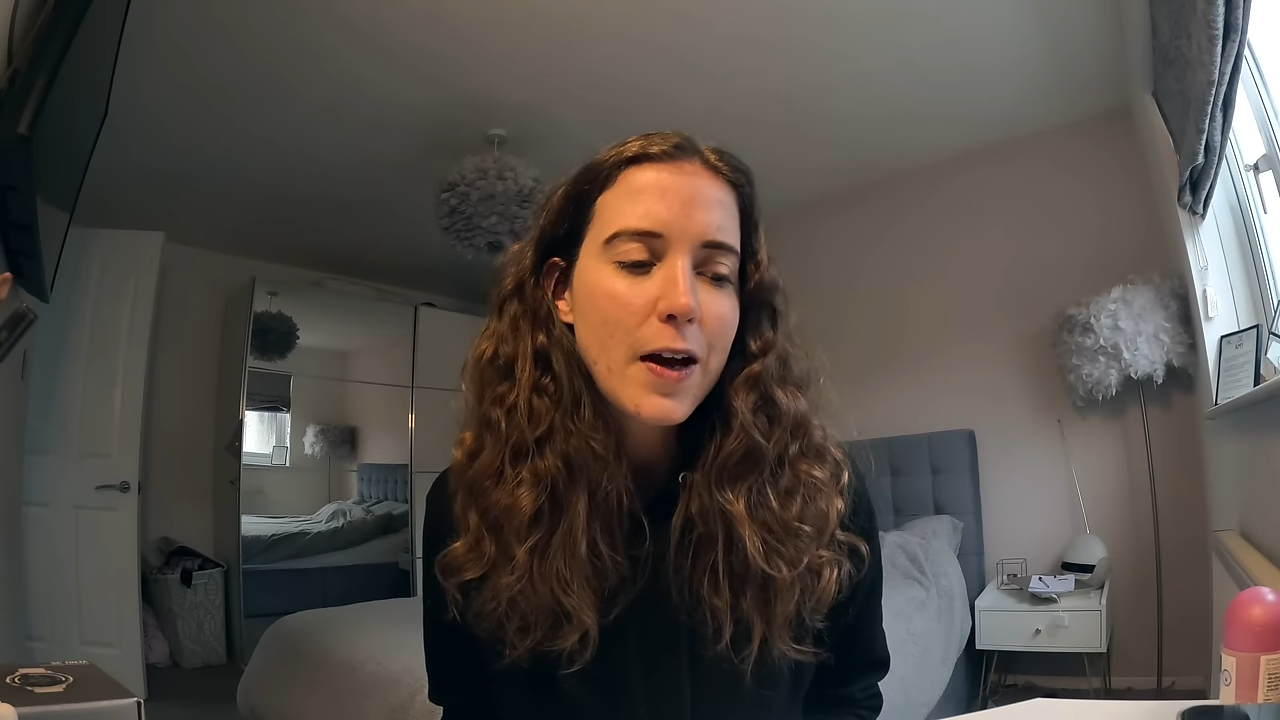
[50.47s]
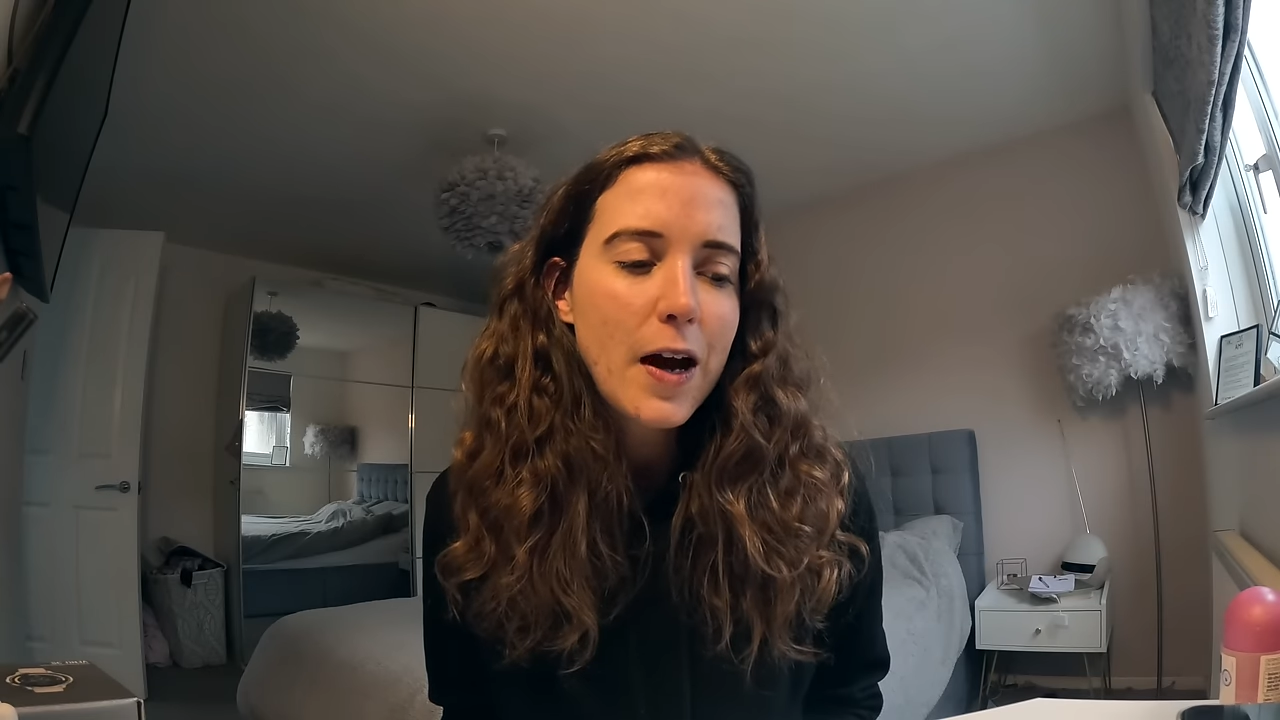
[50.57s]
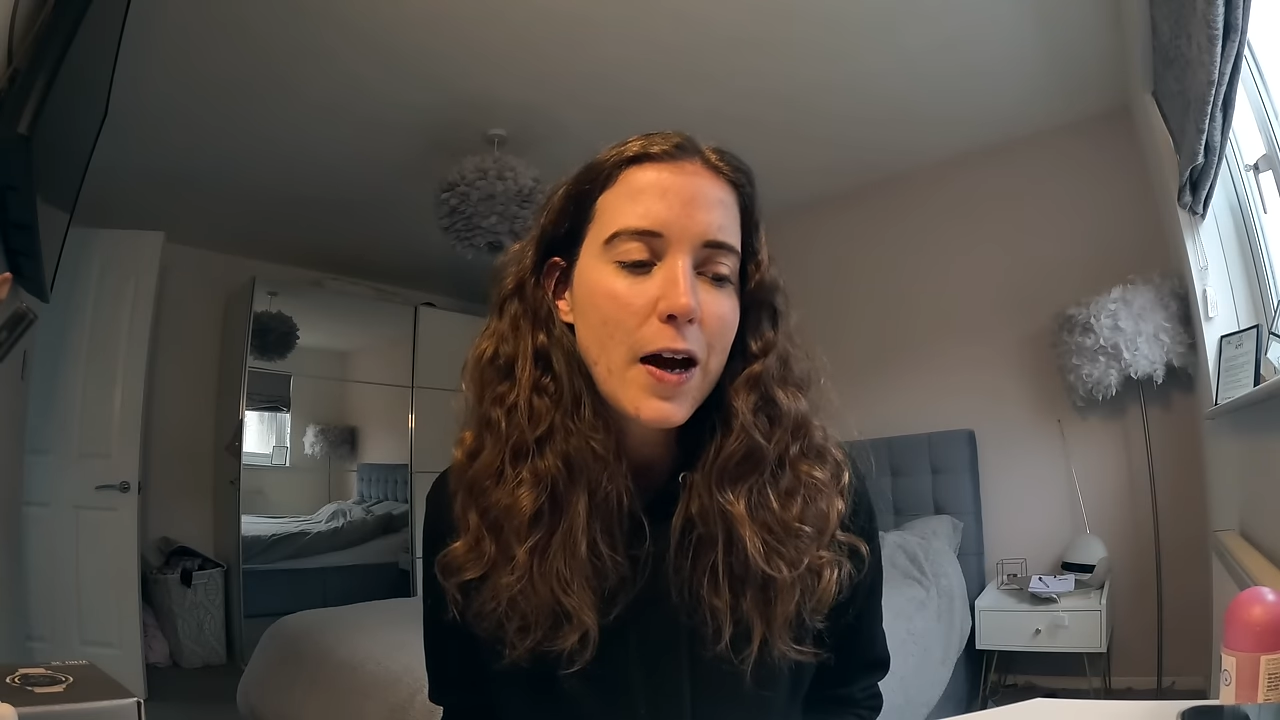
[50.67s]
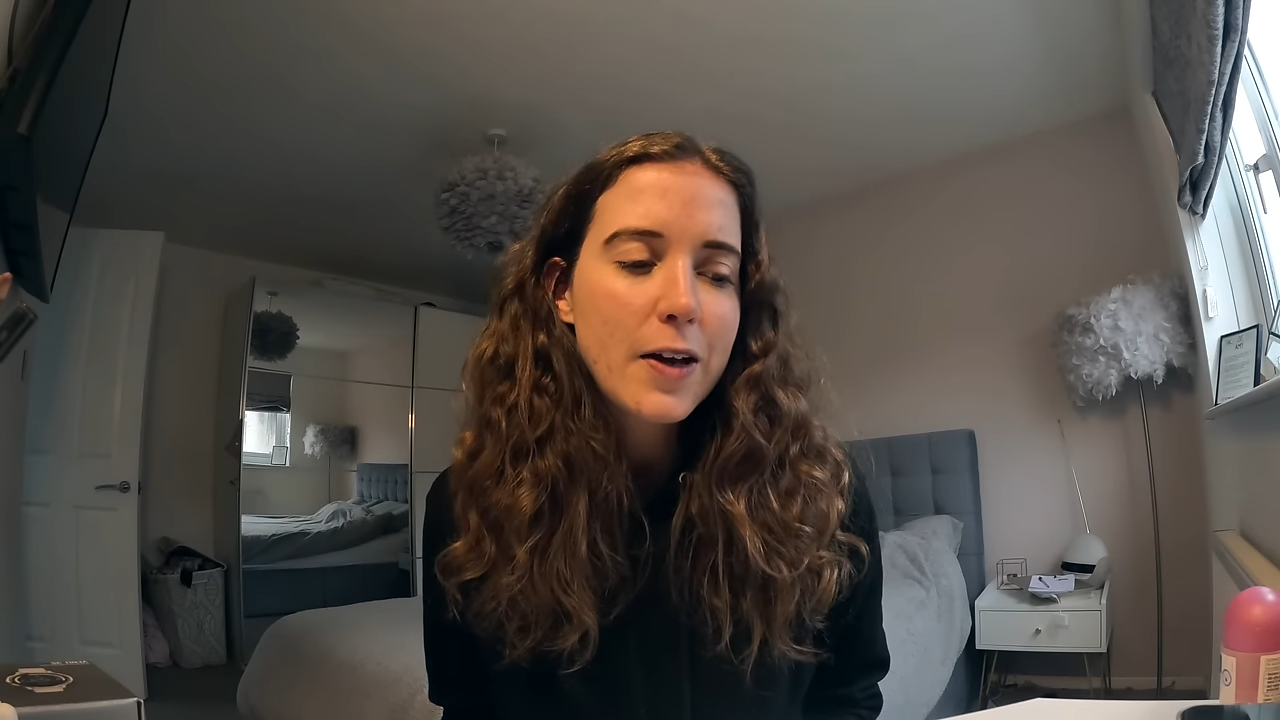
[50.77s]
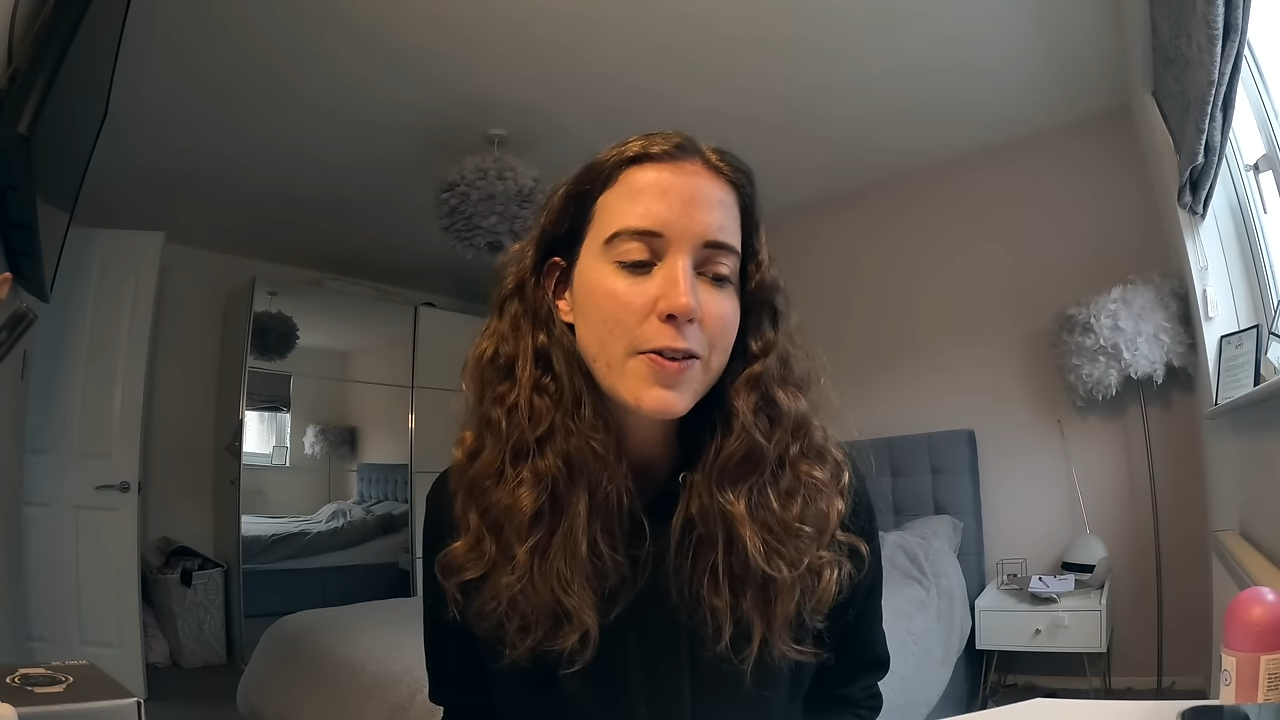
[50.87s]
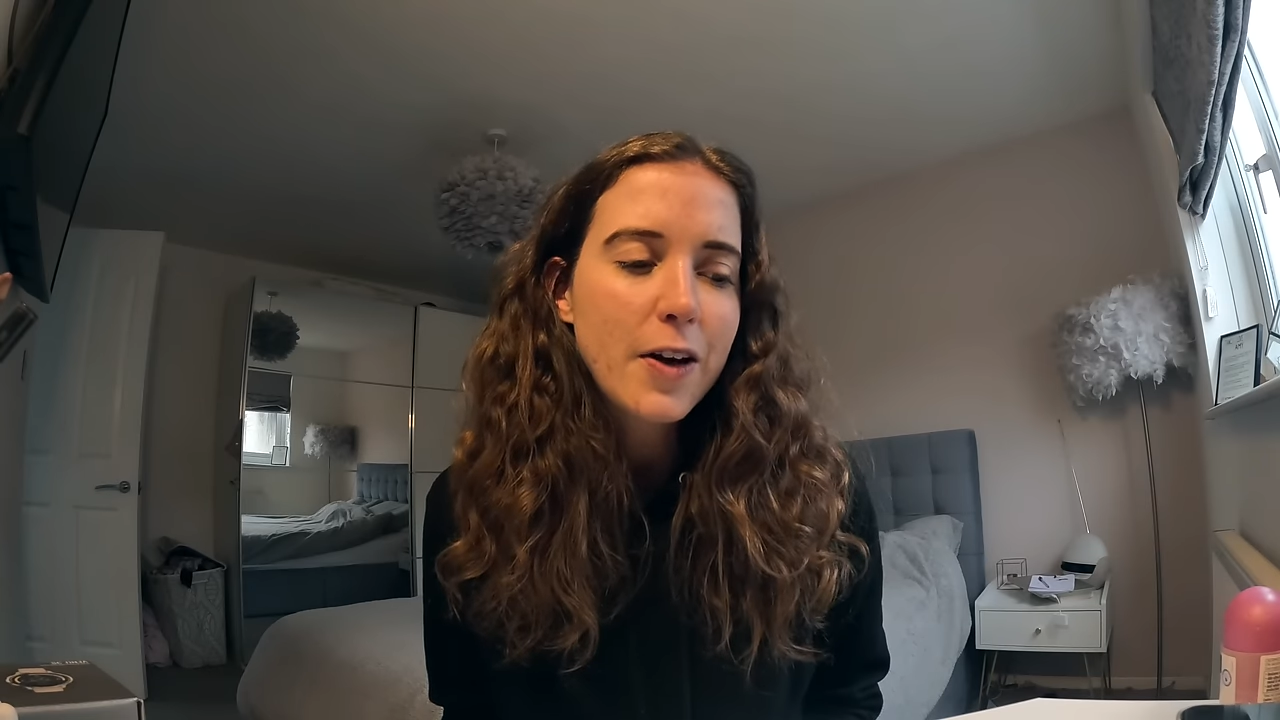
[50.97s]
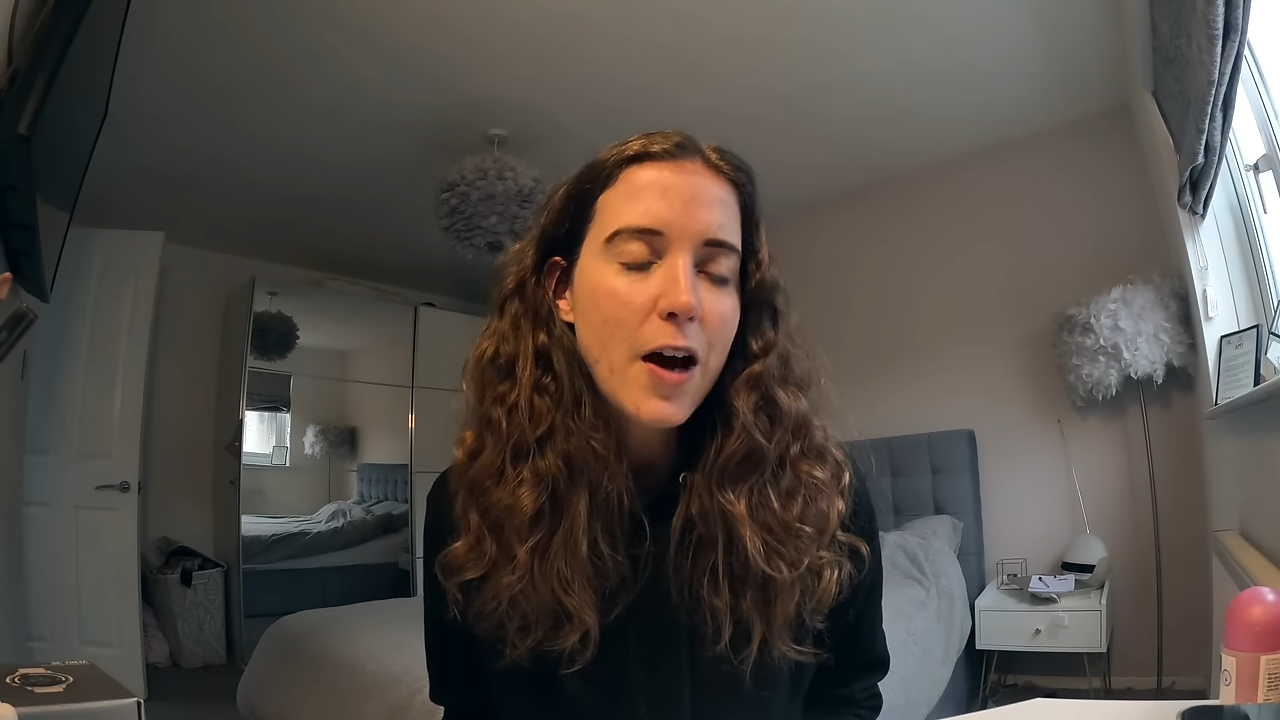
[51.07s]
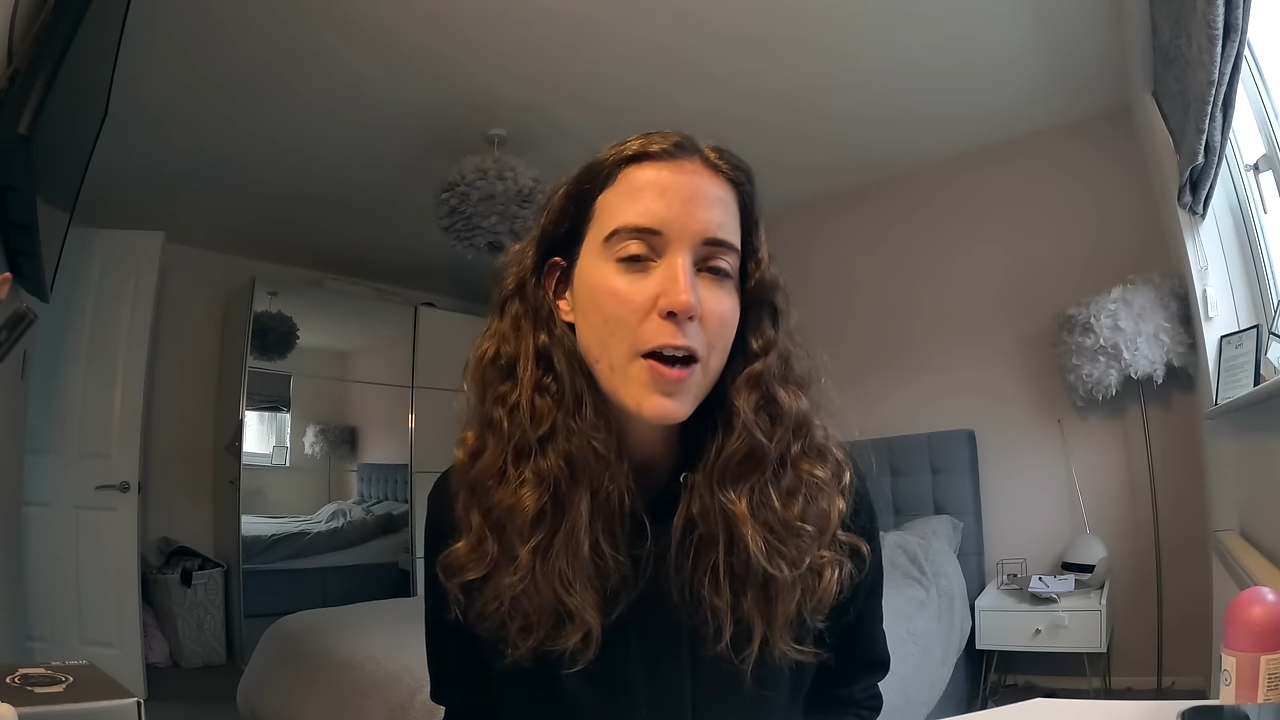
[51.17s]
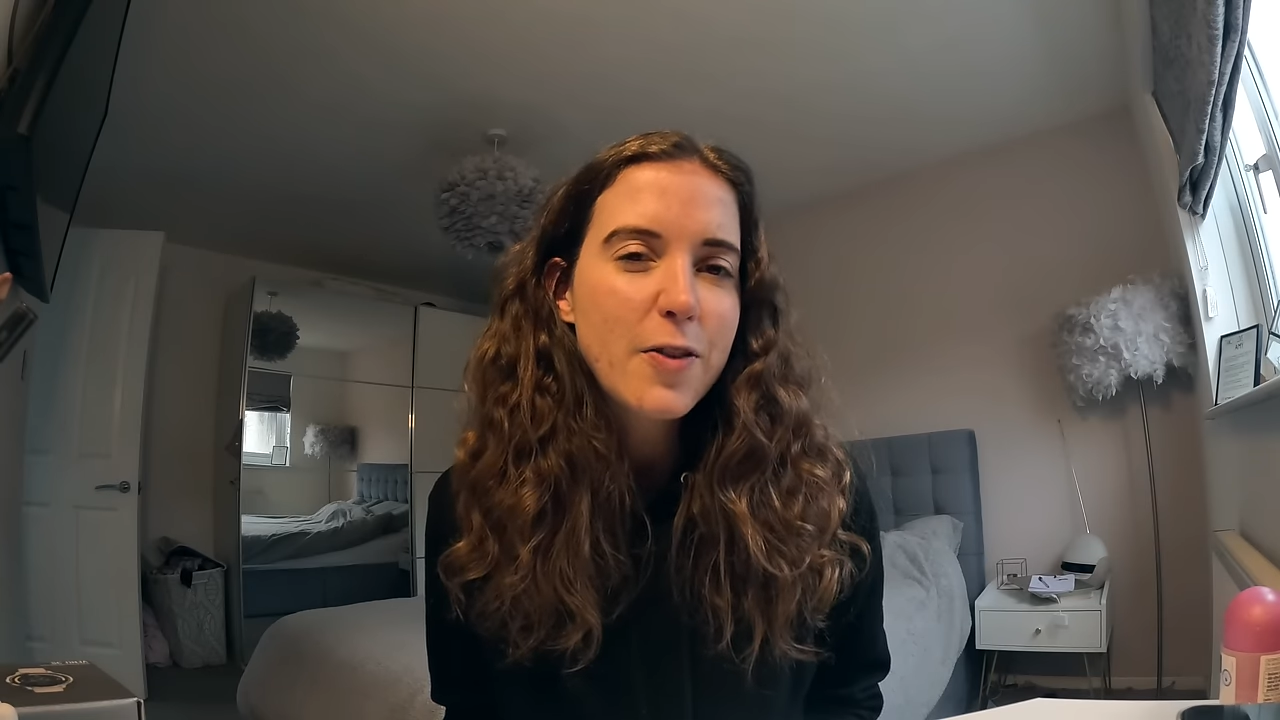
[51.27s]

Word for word: and I kind